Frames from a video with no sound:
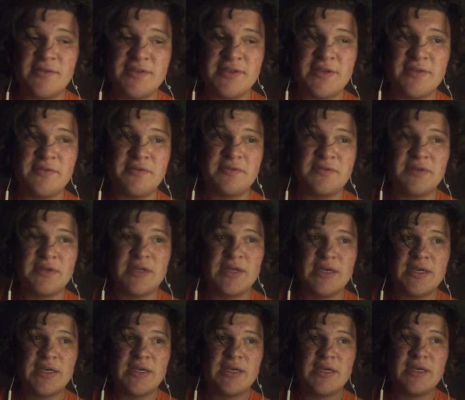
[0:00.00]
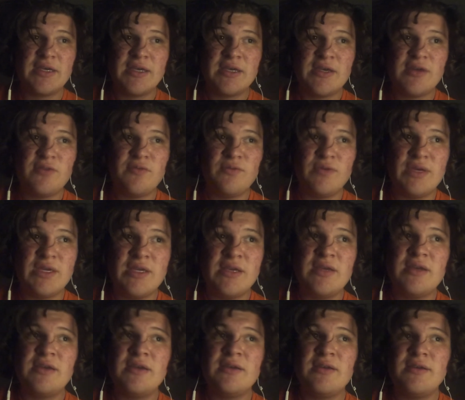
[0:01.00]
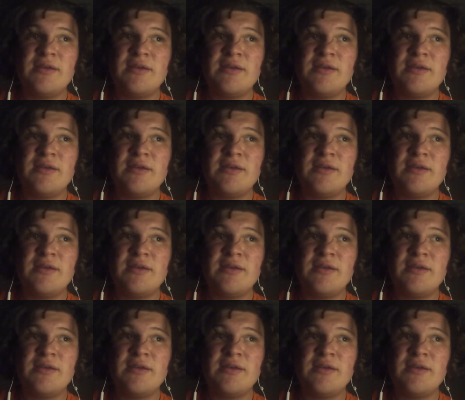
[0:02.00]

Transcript: So we